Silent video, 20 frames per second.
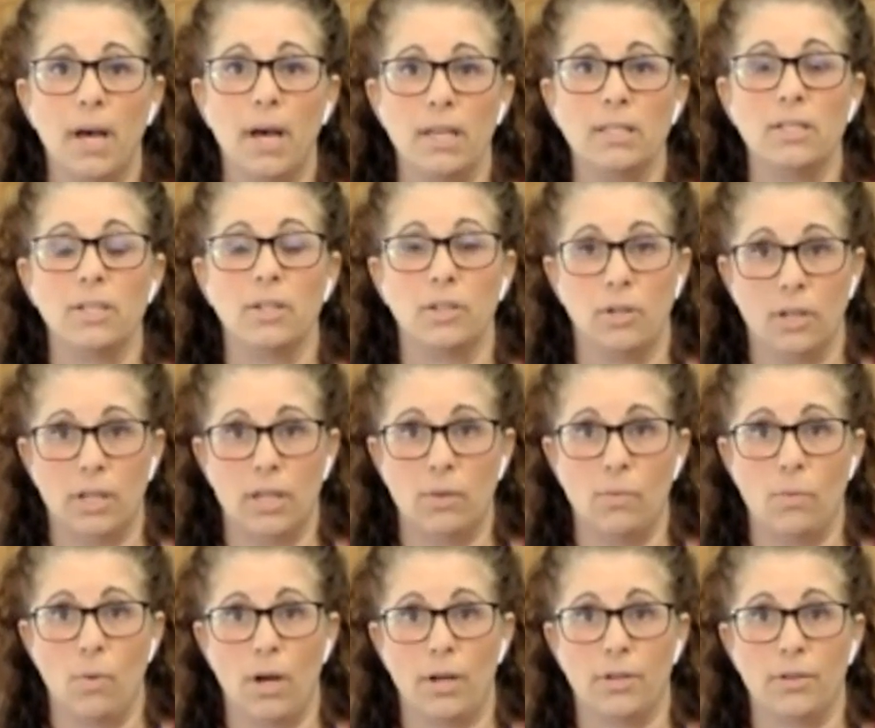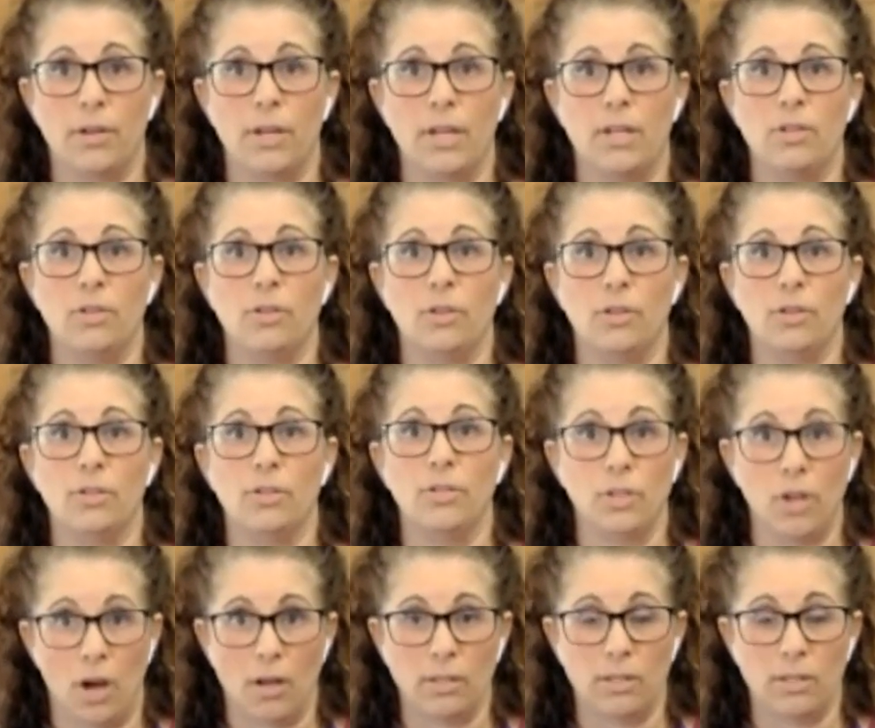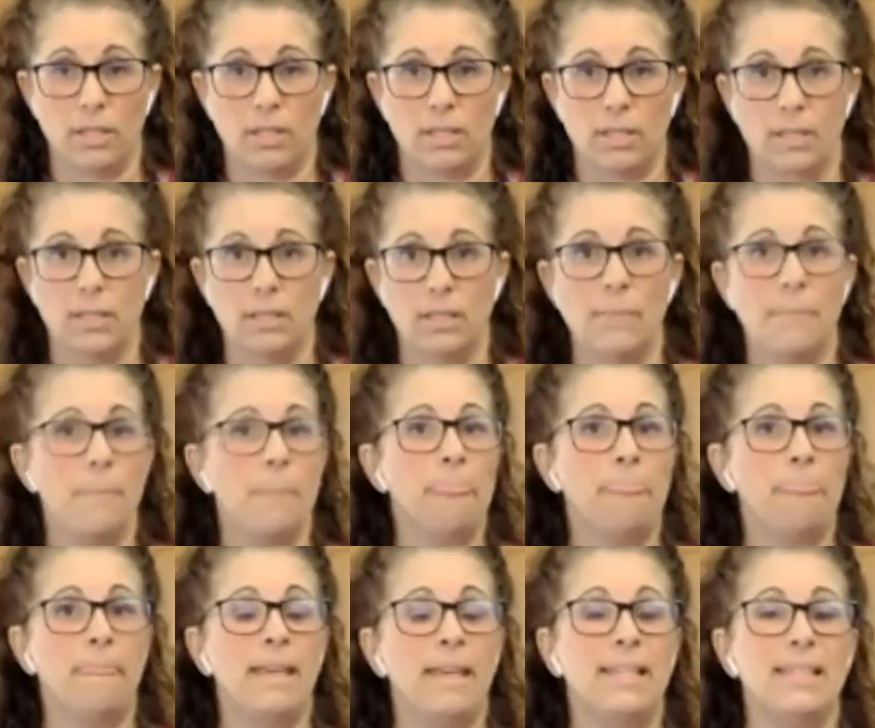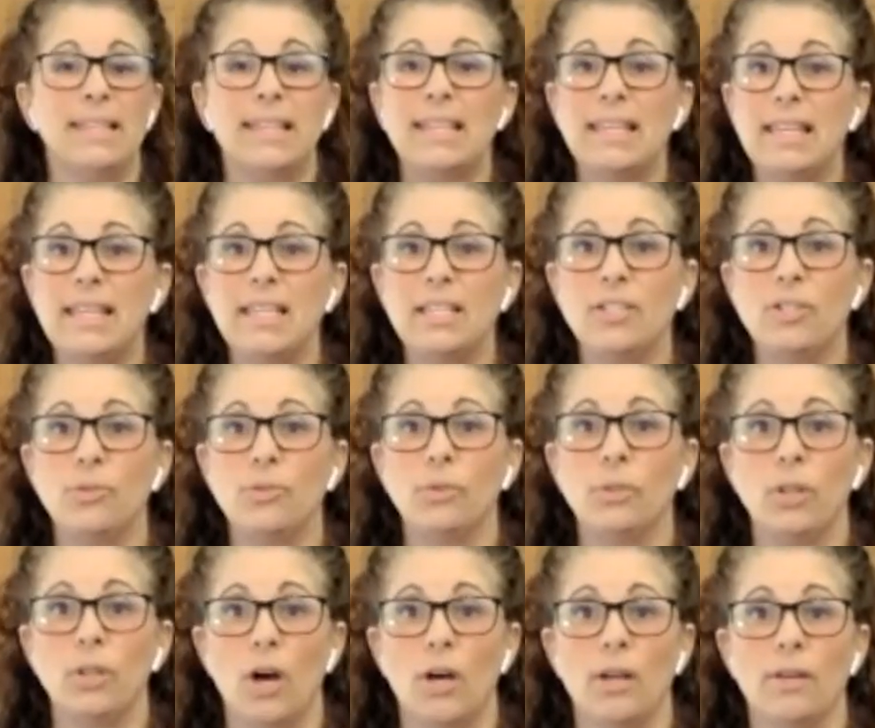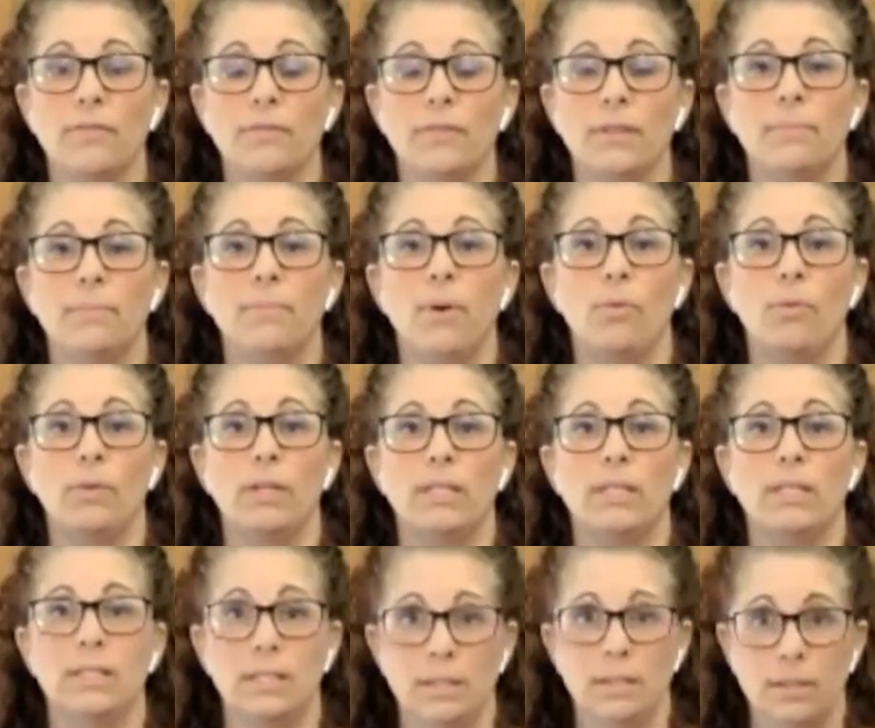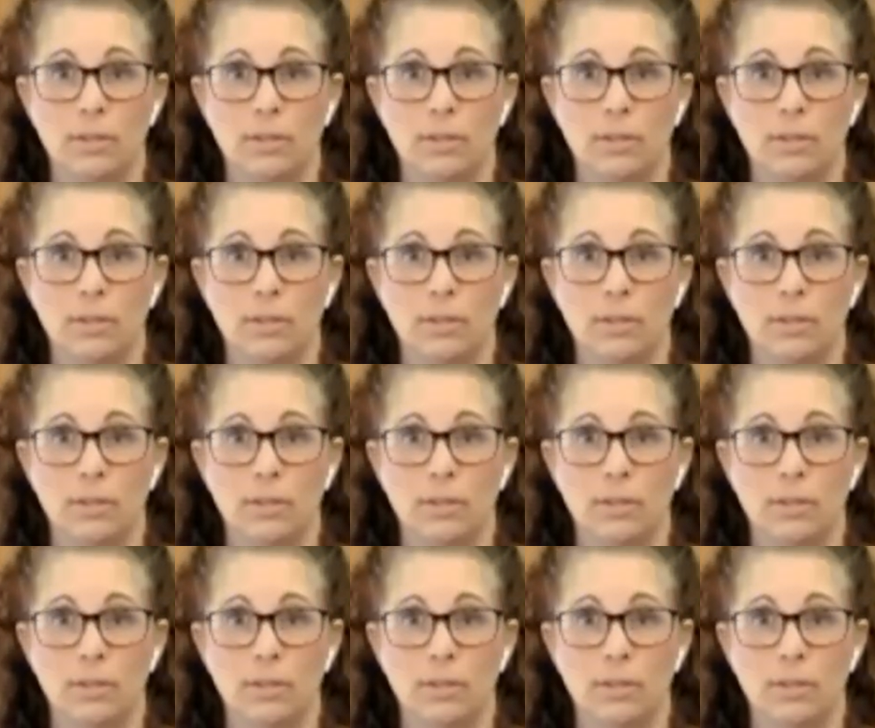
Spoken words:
pasta cooking water in your sauces, it's a key to a lot of components